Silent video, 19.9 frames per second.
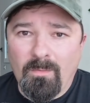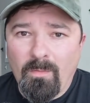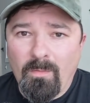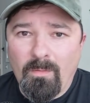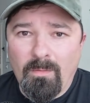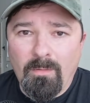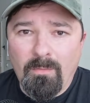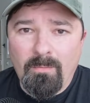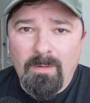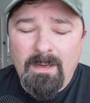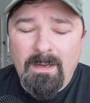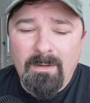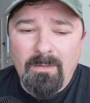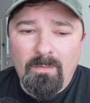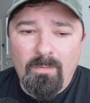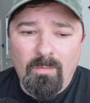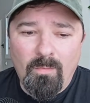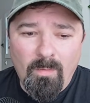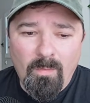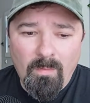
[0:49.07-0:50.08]
lower Radio
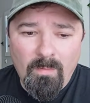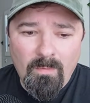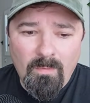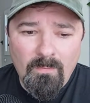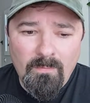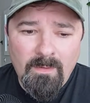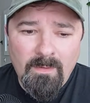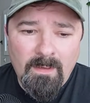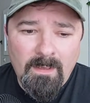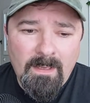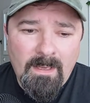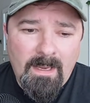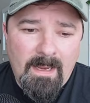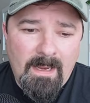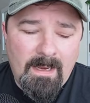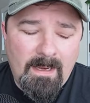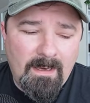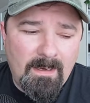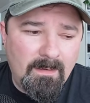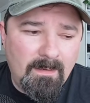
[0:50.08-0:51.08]
world.
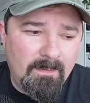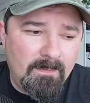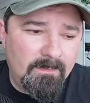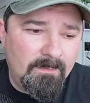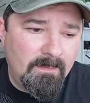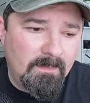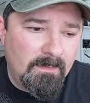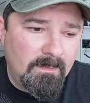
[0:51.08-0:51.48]
And